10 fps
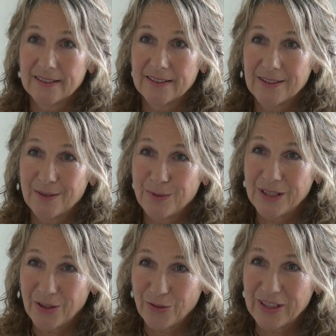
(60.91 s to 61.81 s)
So
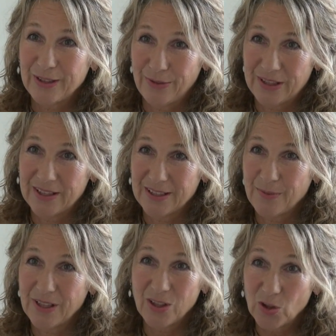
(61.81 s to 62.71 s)
we are really facing
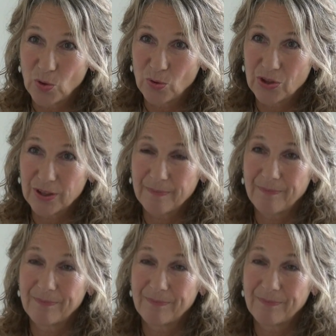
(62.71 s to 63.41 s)
something huge.